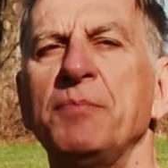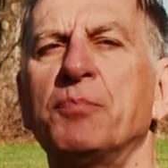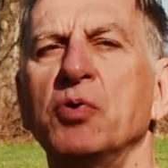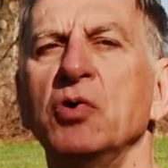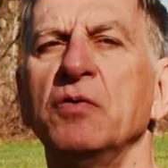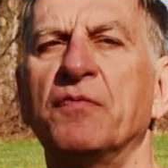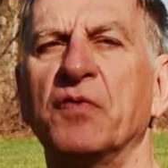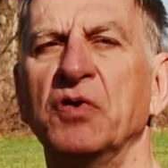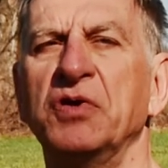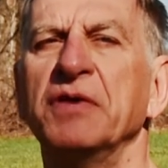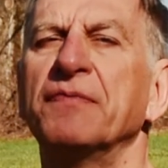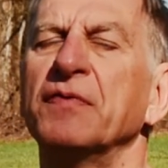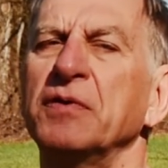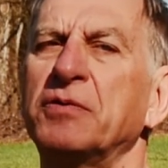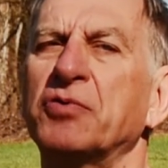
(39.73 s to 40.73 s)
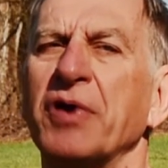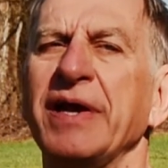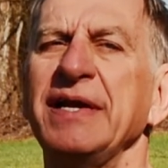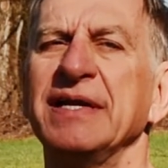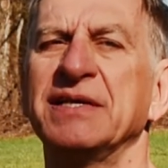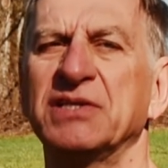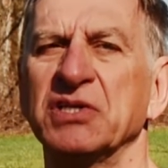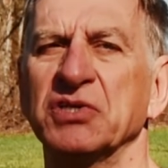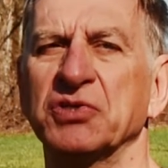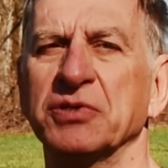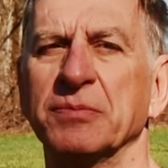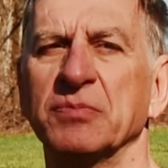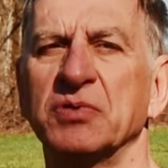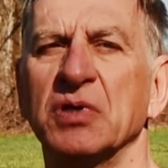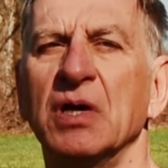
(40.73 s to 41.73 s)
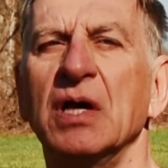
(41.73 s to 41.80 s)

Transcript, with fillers: prune for different training systems,